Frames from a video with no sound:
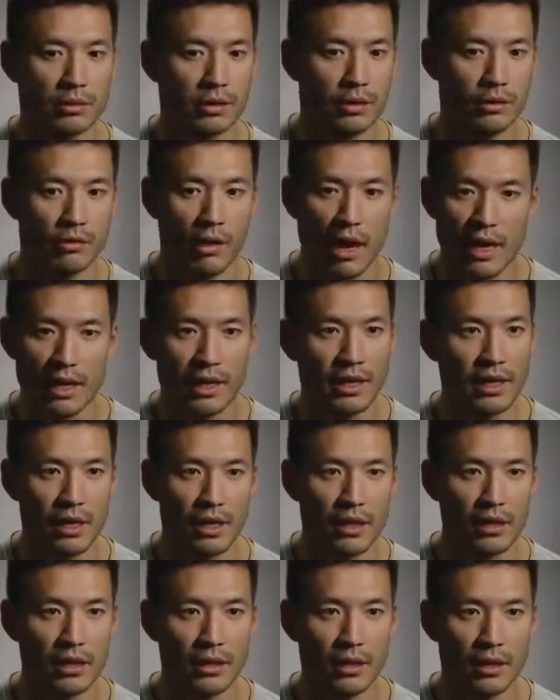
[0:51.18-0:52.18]
Karate
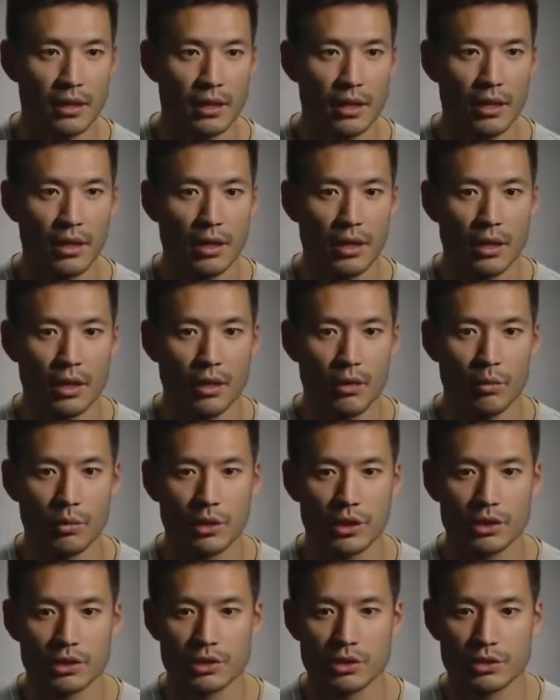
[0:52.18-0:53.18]
Kid,
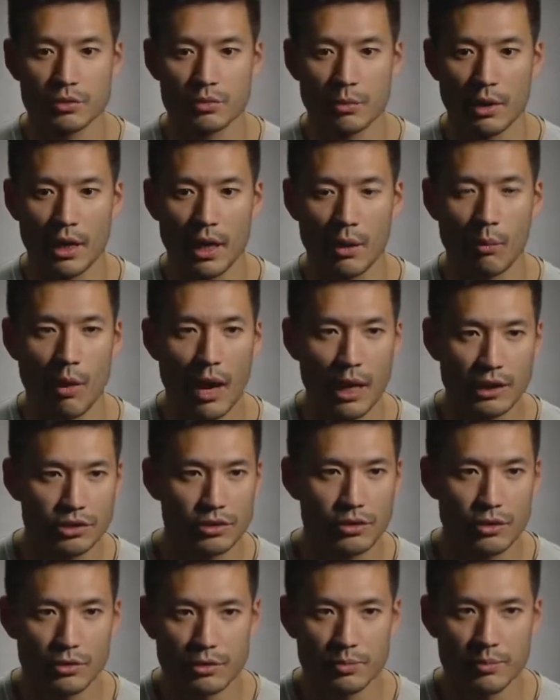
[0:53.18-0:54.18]
which when I watched
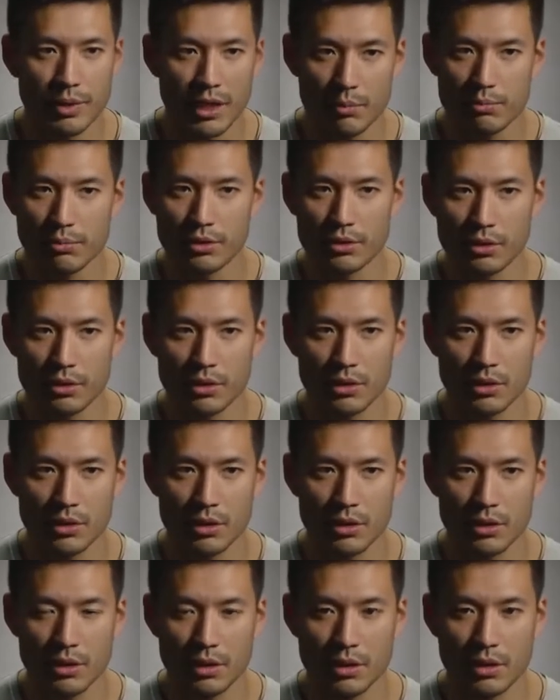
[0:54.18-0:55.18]
those
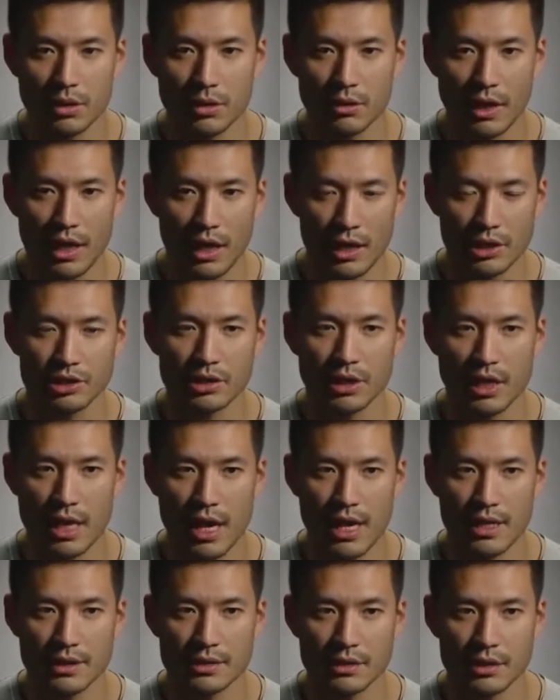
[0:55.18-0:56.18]
people, the Asian
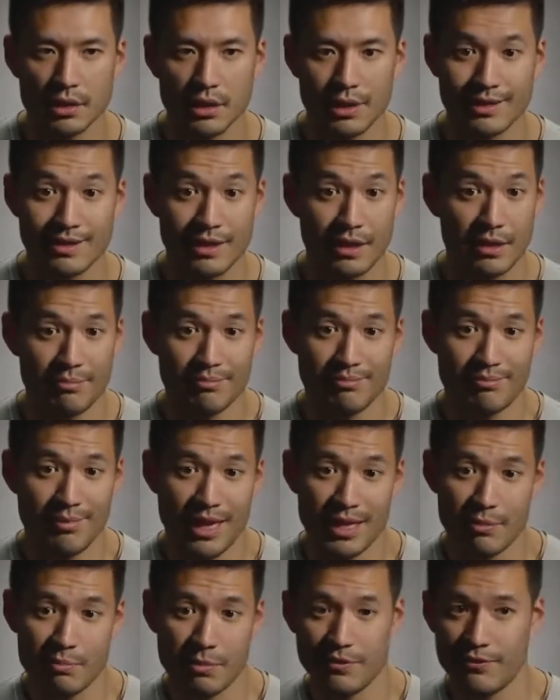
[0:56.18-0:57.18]
guys, it didn't
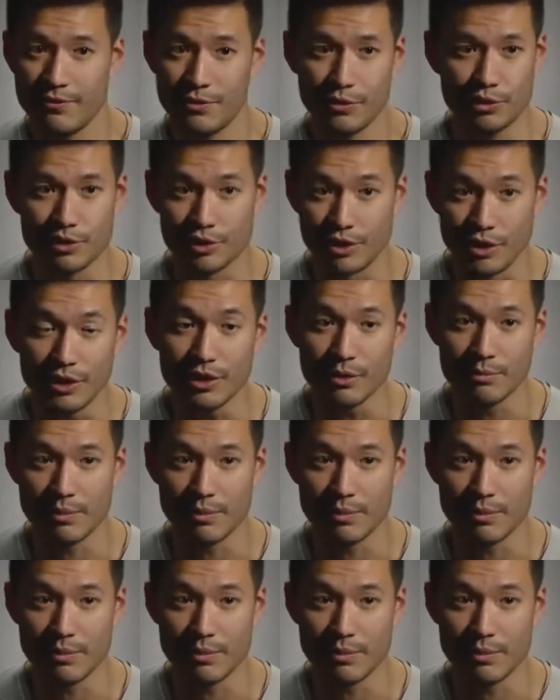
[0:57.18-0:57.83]
make me feel good